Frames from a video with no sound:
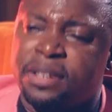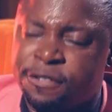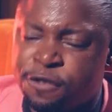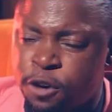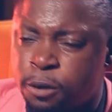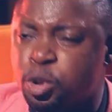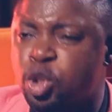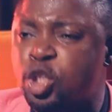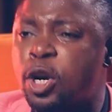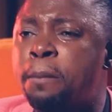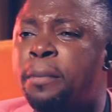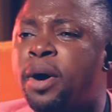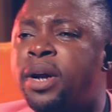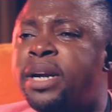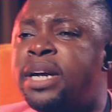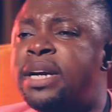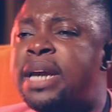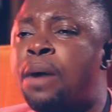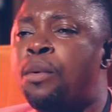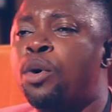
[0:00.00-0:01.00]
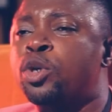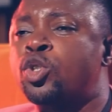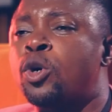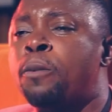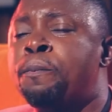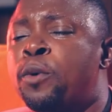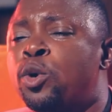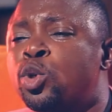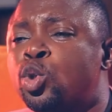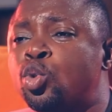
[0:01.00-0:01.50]
from somebody that was
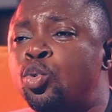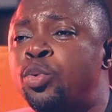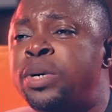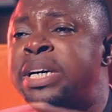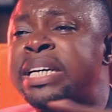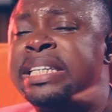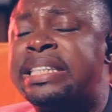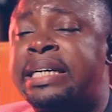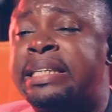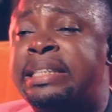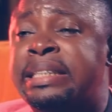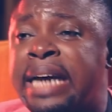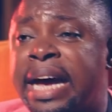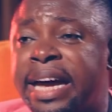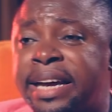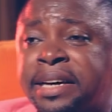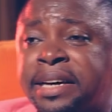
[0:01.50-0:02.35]
supposed to eat and die.